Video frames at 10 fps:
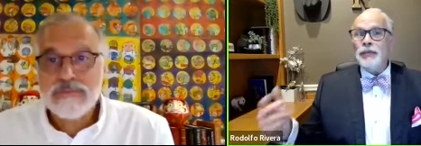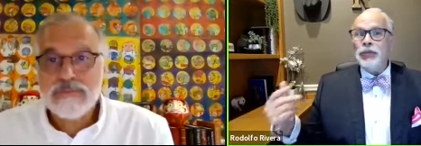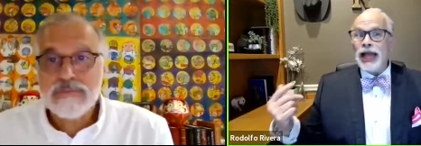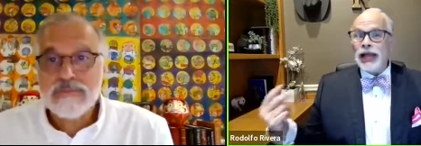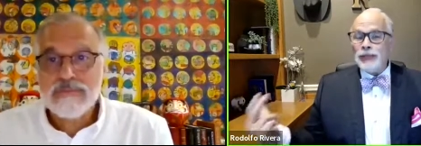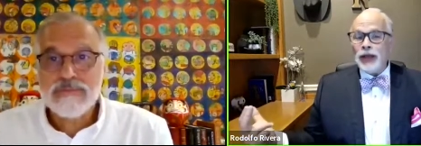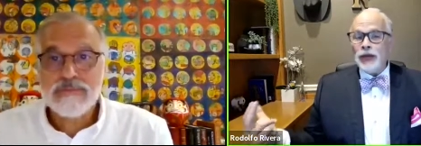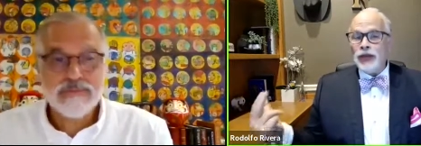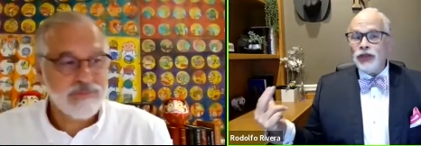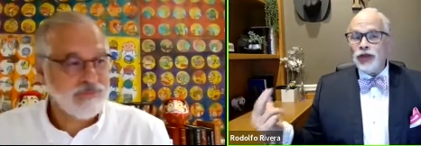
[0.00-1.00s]

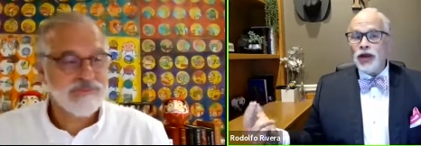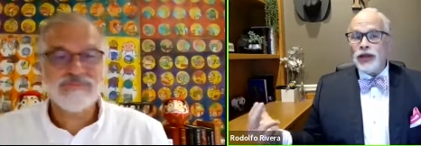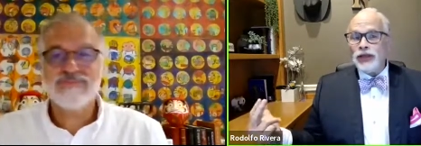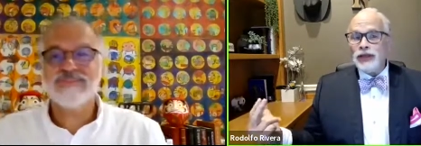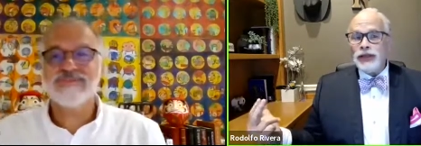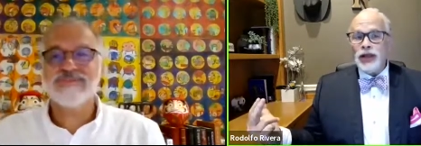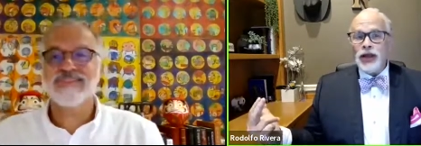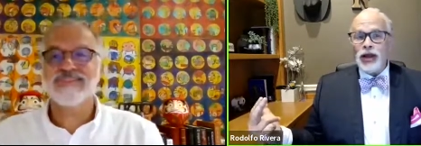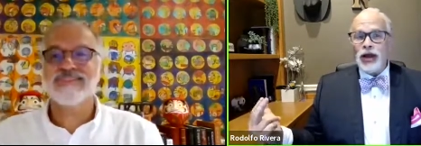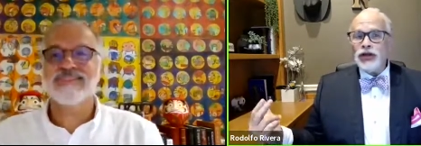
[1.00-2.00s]
Speaker 1: BlackBerry thought
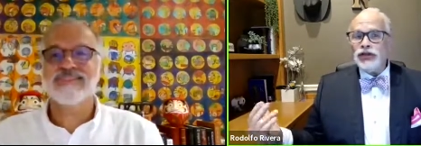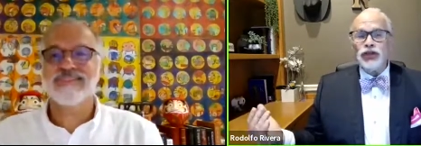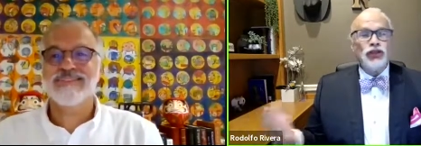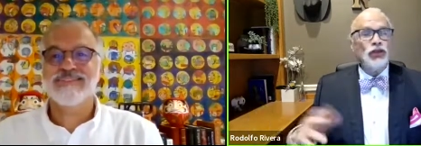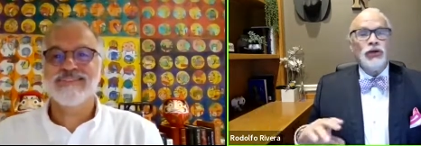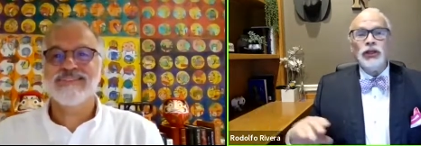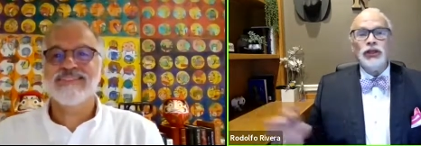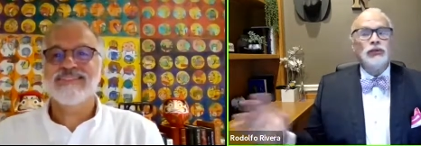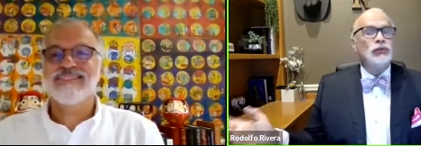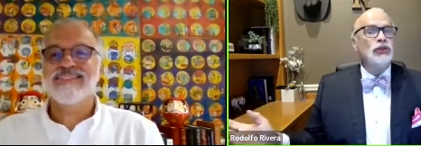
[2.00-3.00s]
our
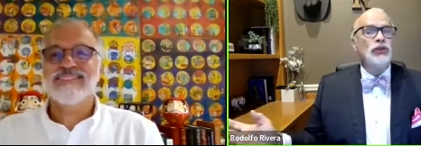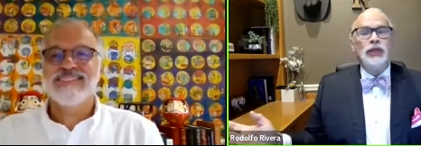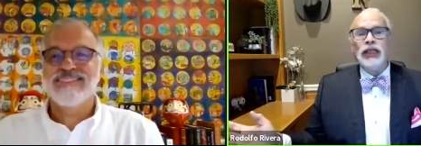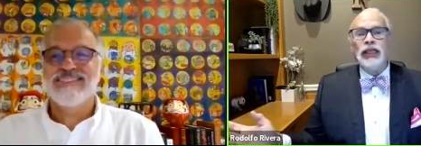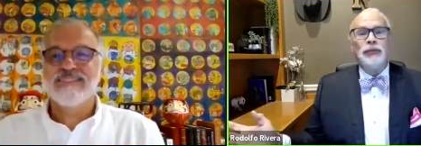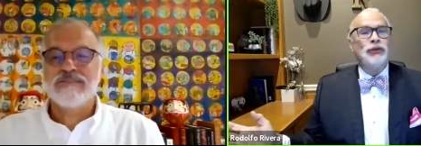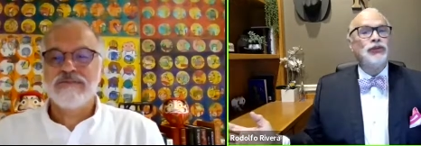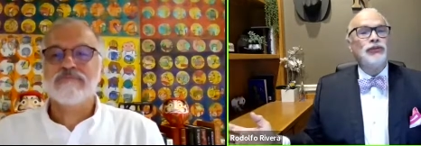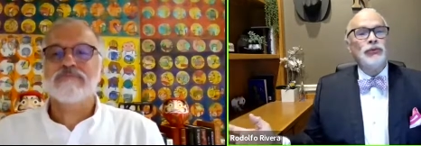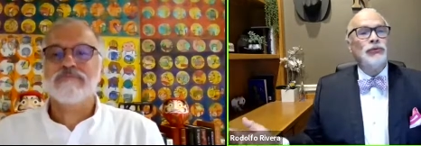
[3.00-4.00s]
security is what's going to keep
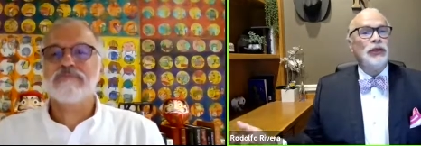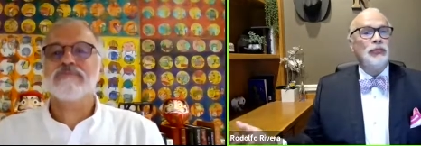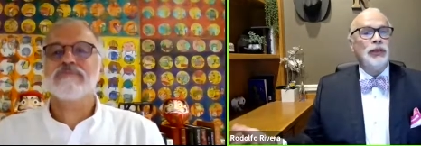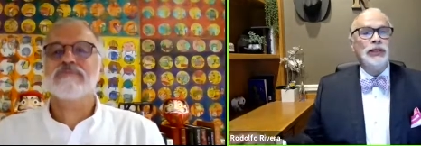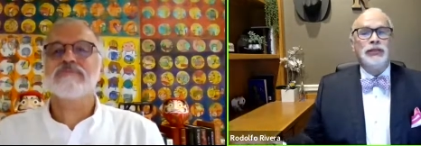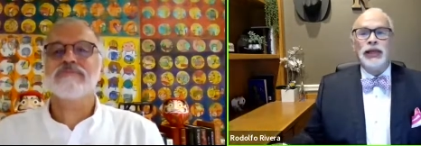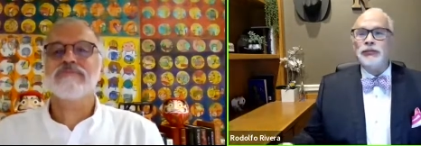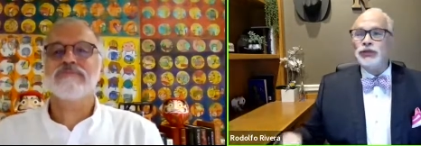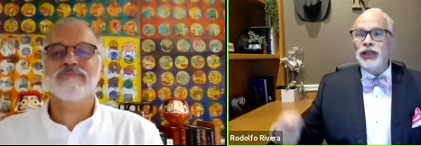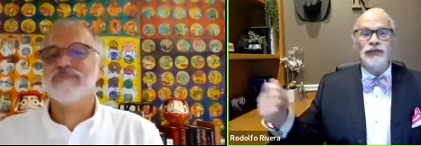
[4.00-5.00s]
us through. In the
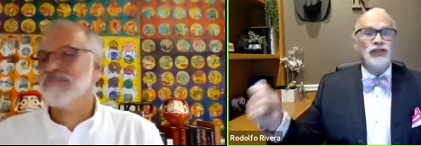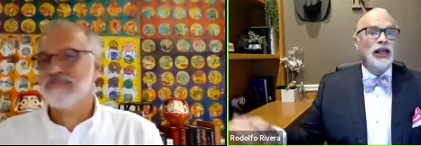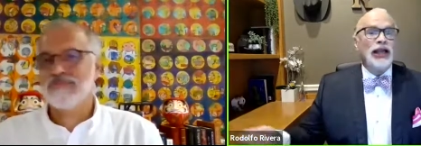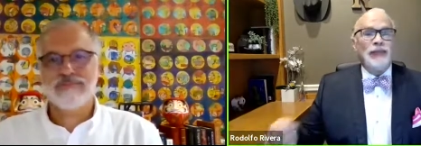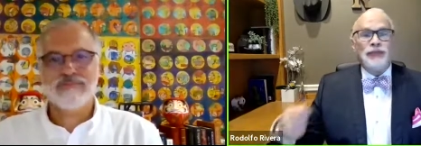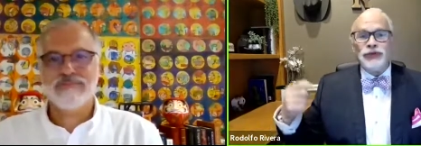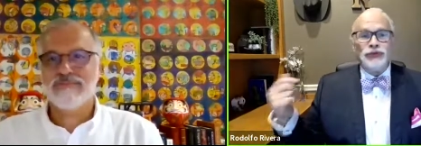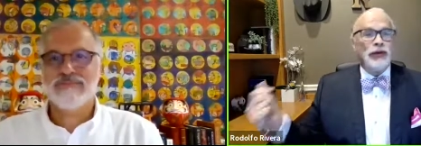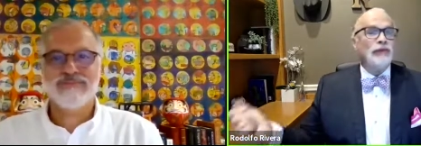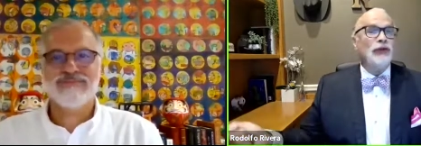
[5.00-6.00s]
meantime, Steve Jobs
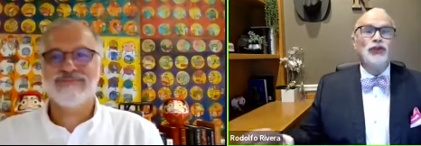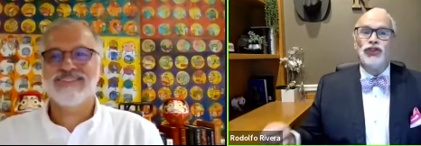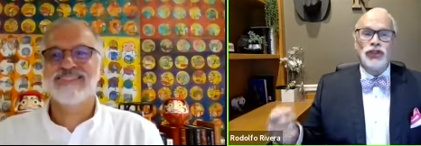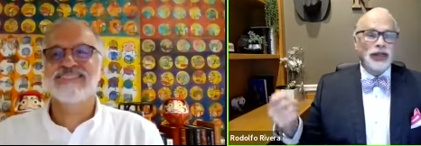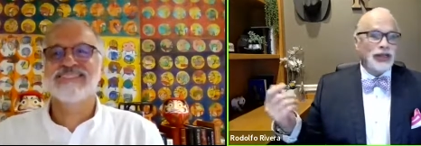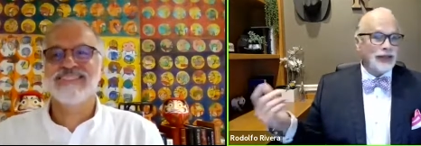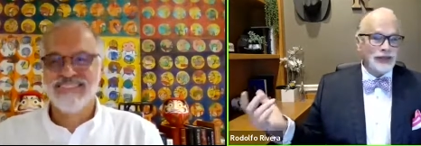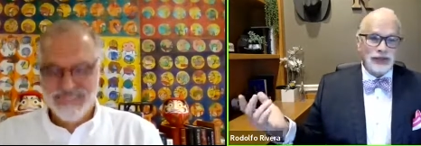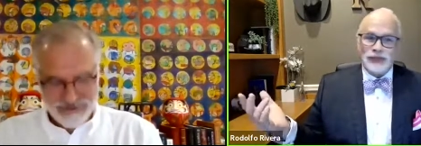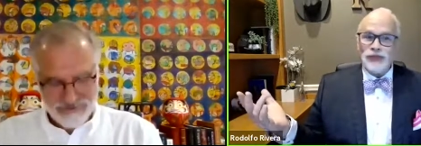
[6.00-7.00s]
has
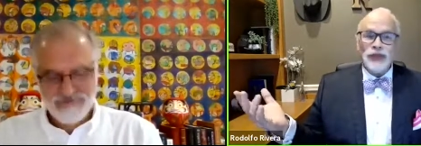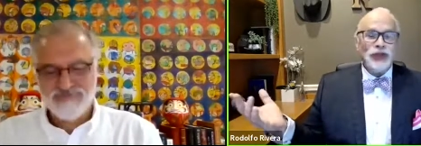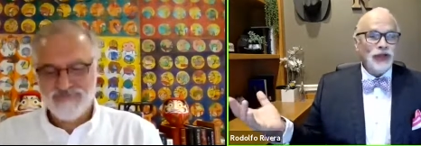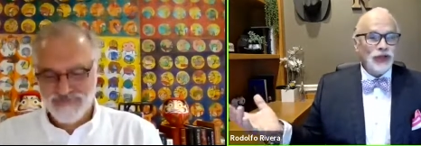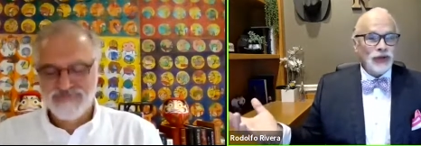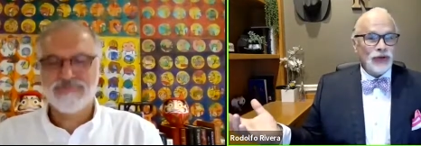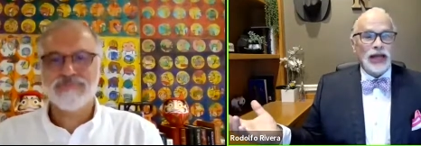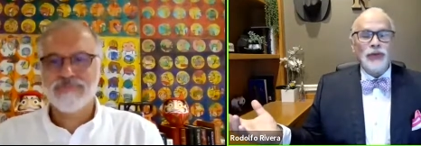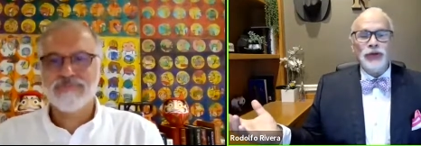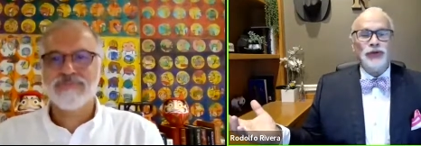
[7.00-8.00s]
revolutionized, you know,
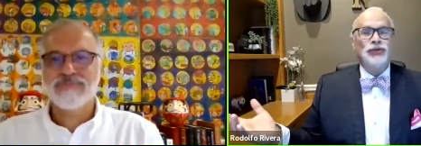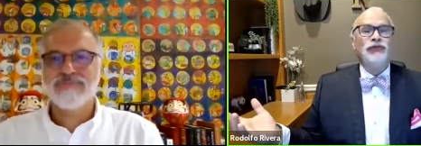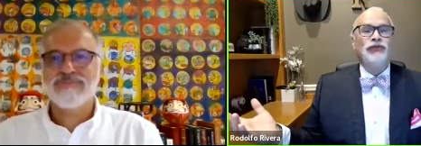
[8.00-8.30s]
how we use the